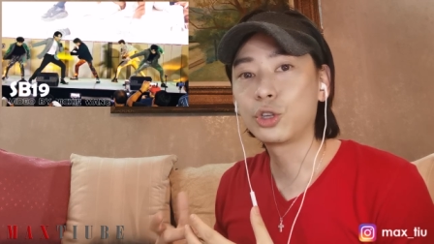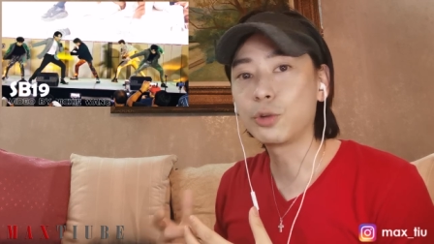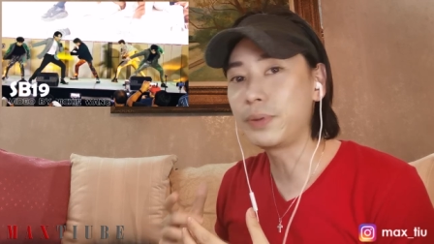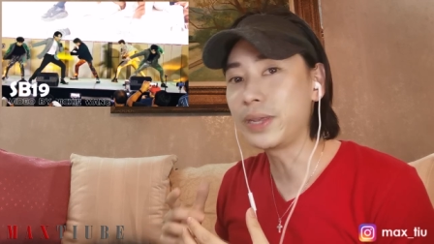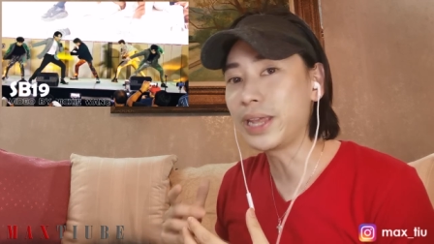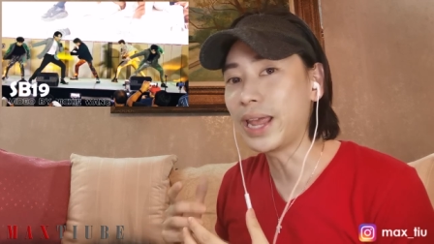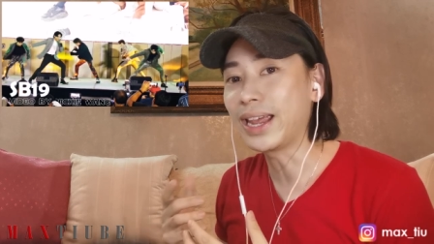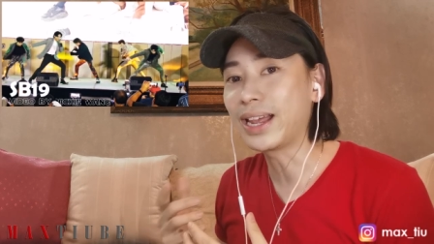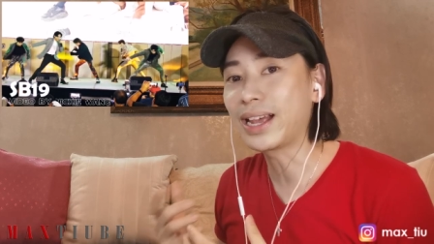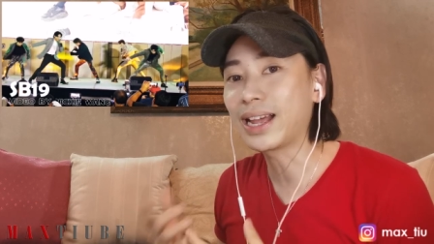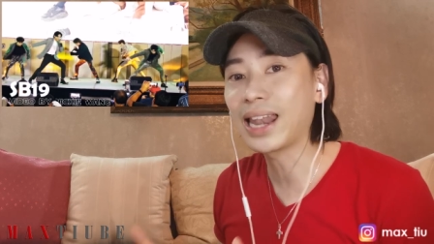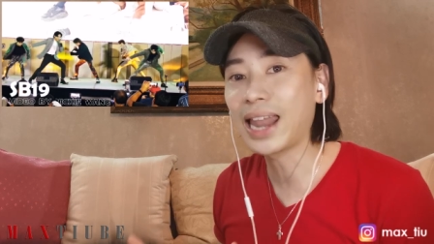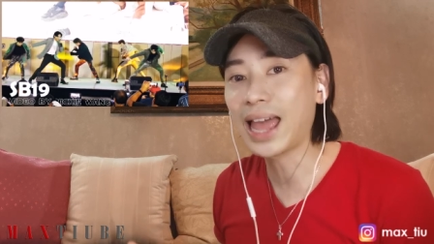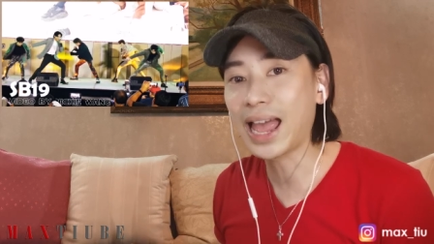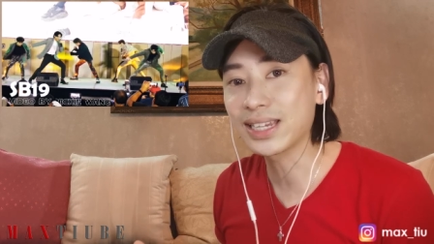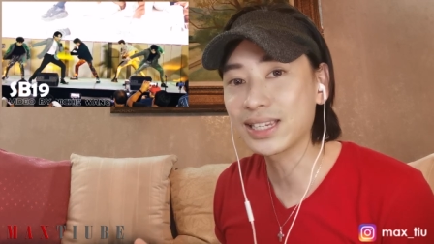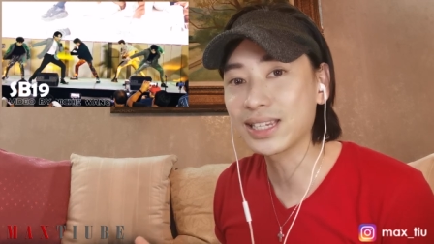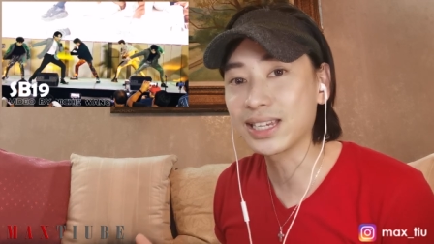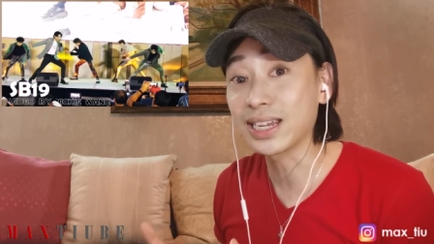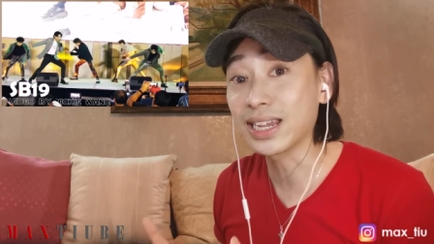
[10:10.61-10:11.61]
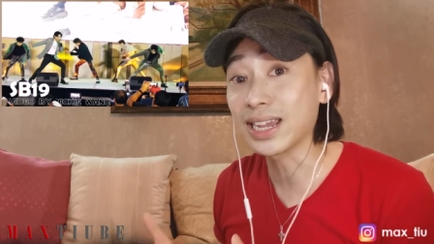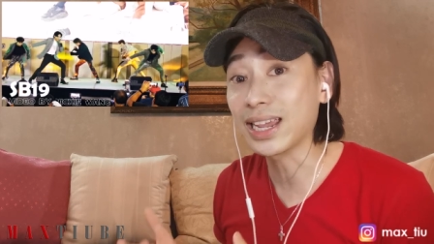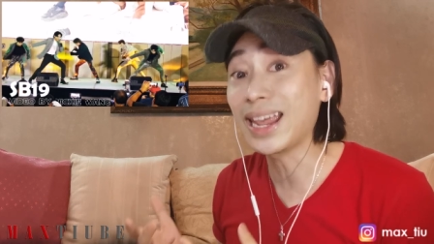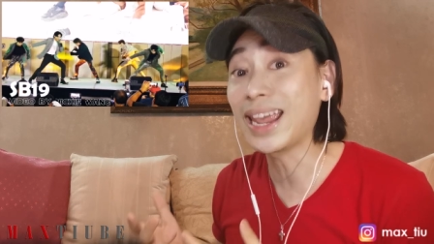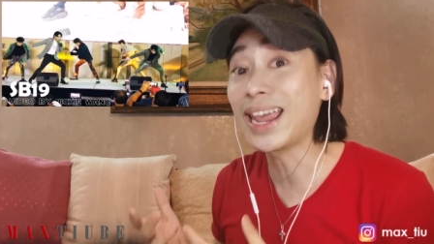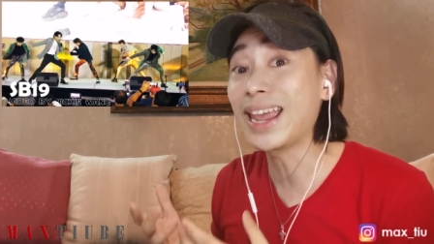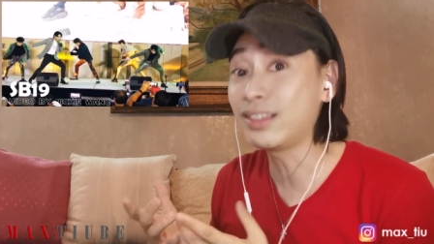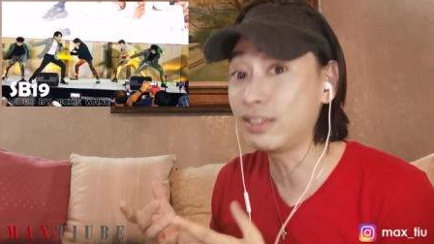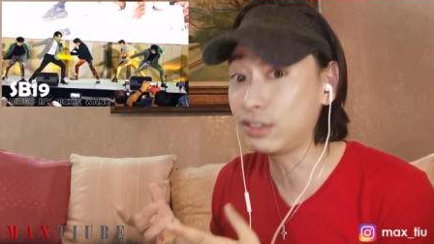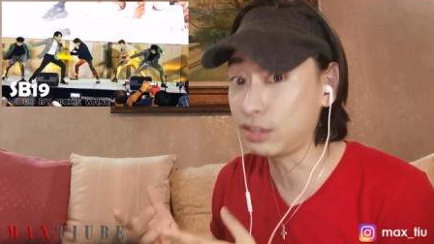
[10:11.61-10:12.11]
to be a
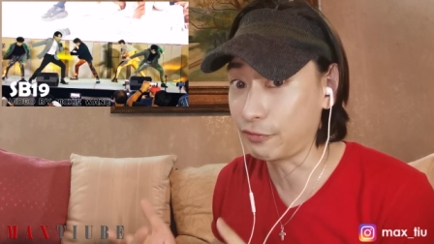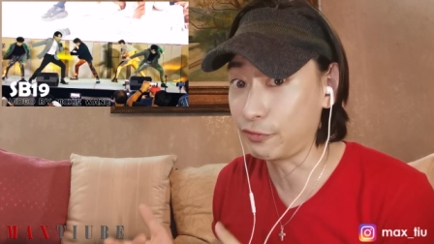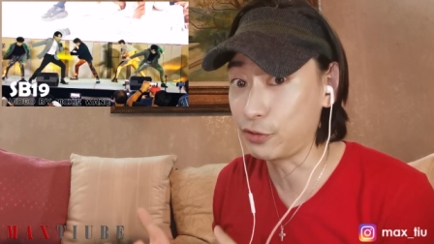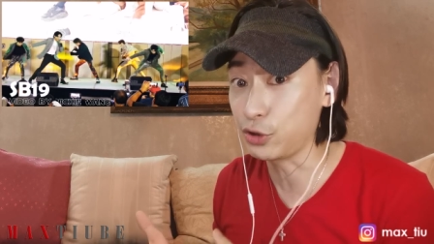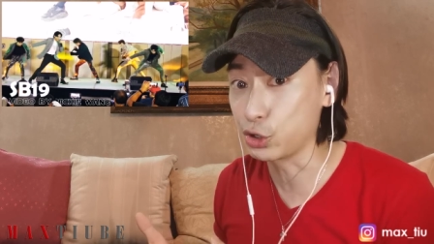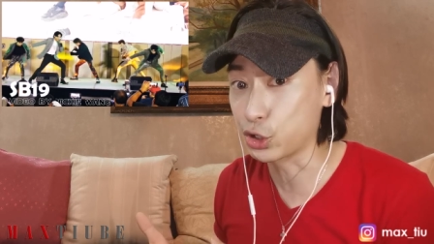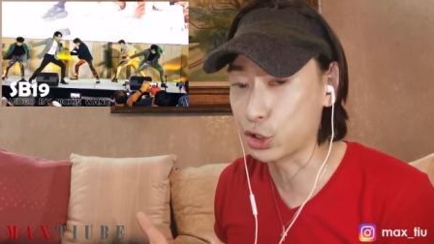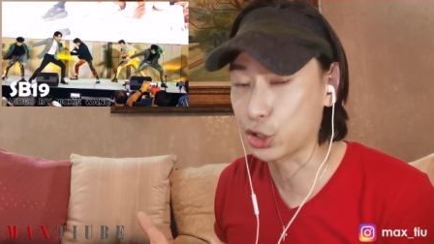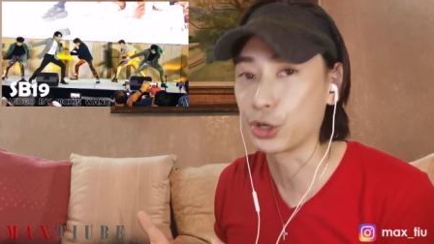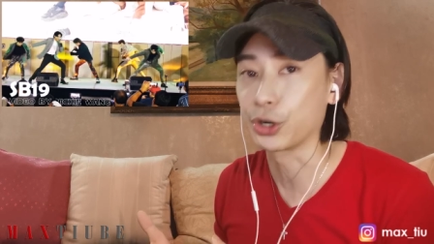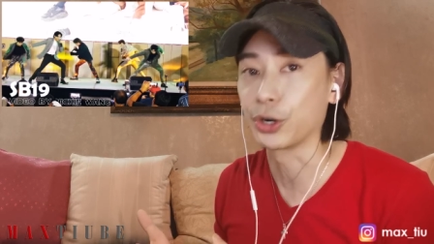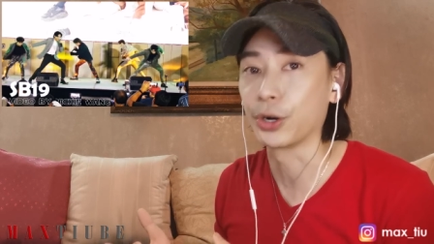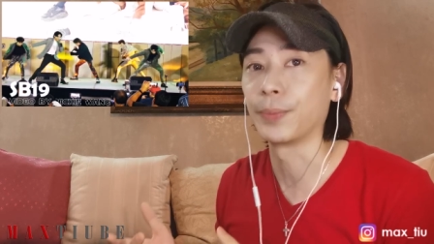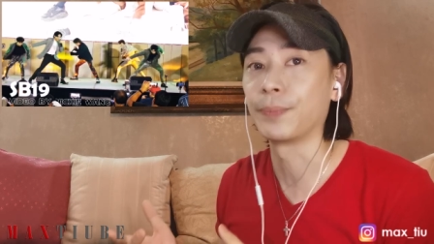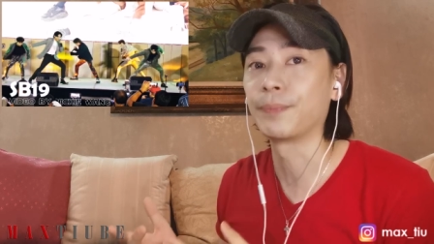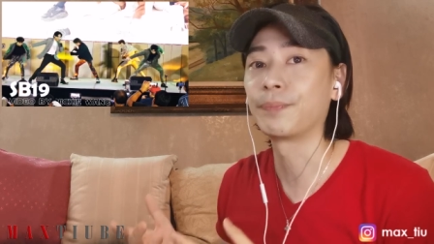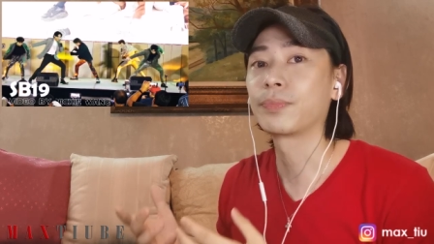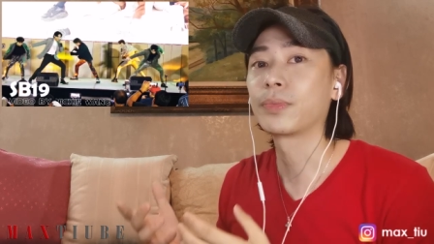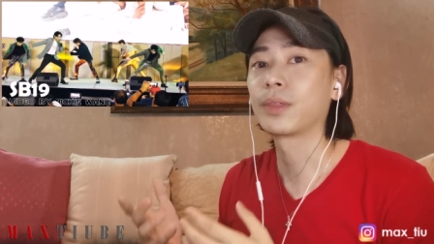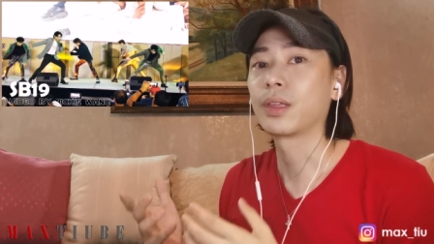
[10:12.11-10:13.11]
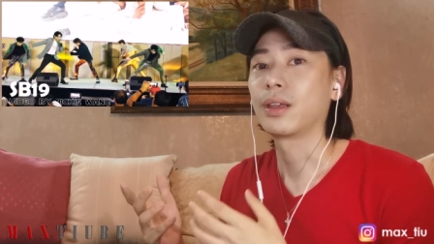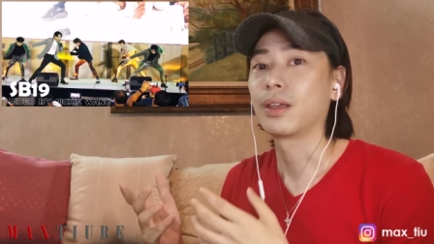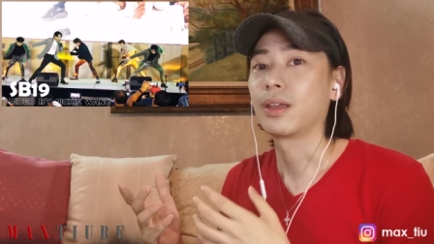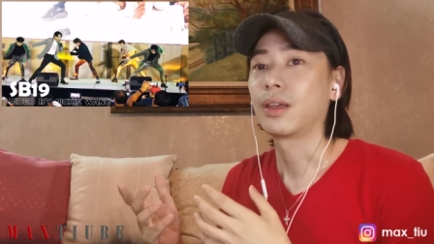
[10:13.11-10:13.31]
classic in the future.